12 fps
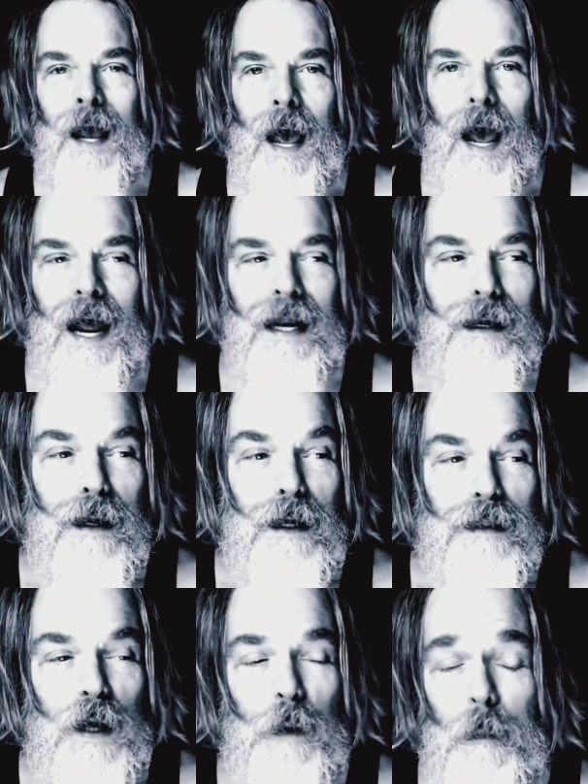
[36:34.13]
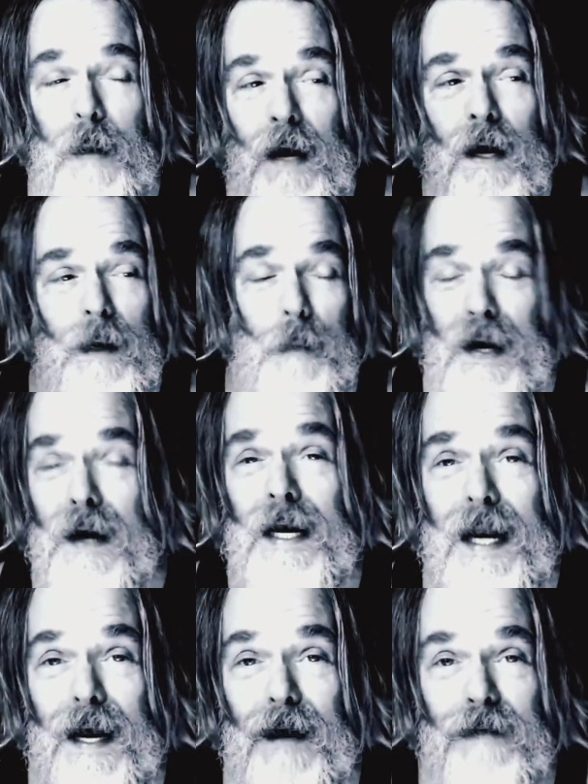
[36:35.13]
And so Merrick and
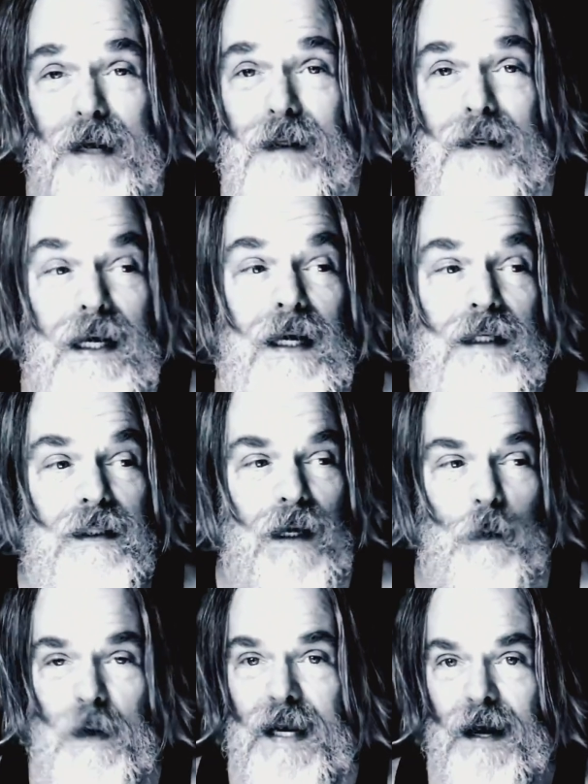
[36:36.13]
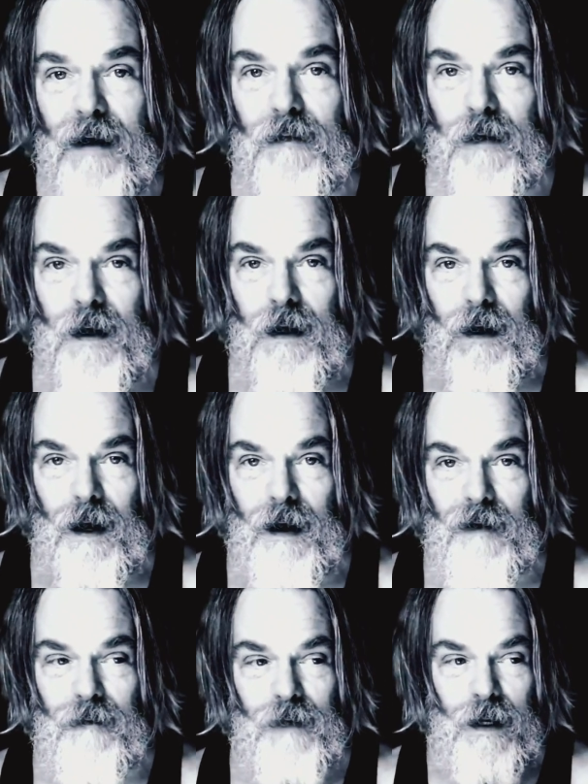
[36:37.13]
I have done this. Like, we have
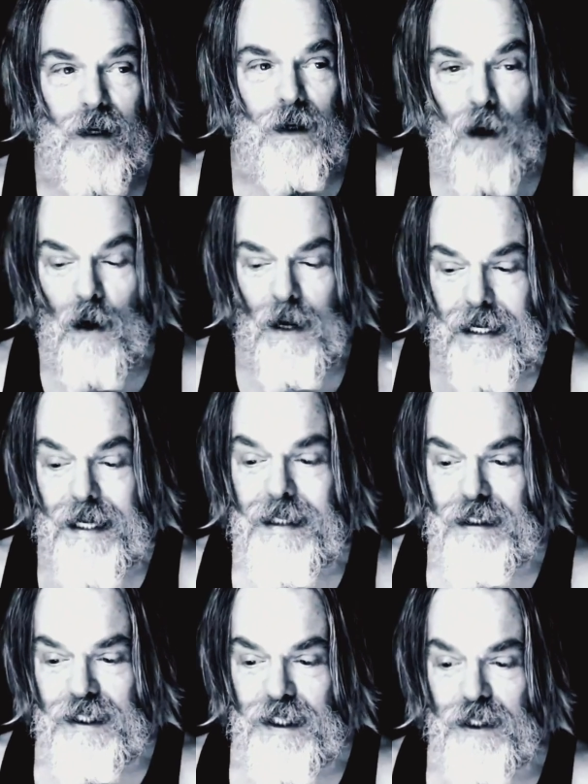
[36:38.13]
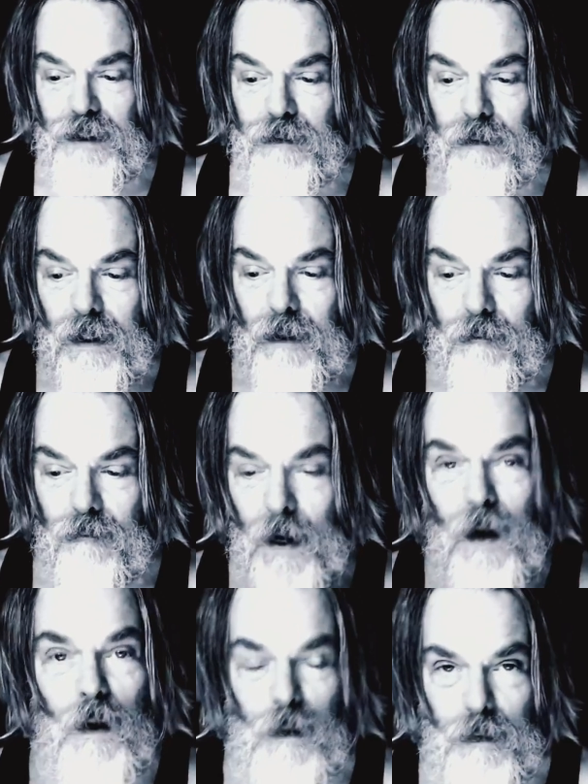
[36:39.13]
gone into
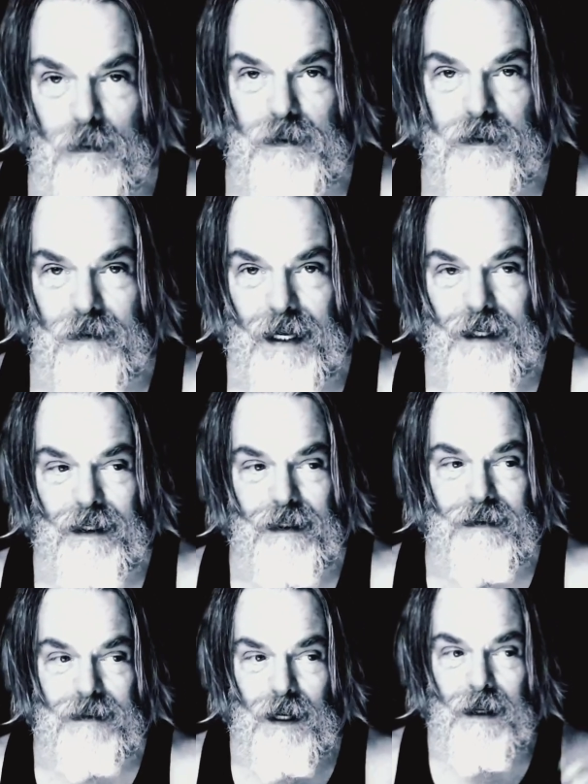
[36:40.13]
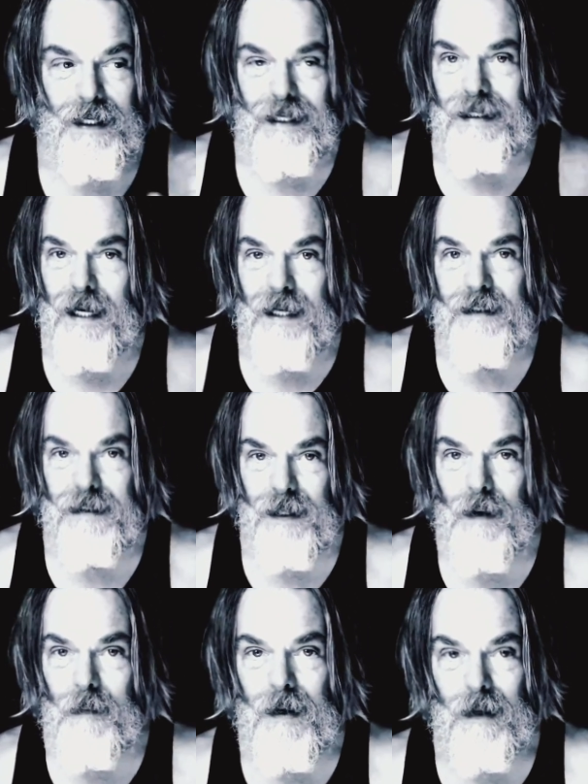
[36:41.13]
roles. Like, he does
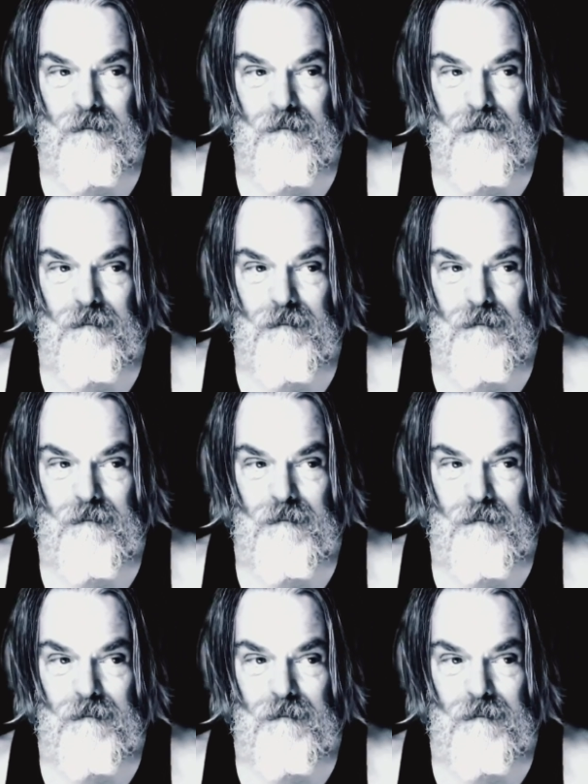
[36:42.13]
some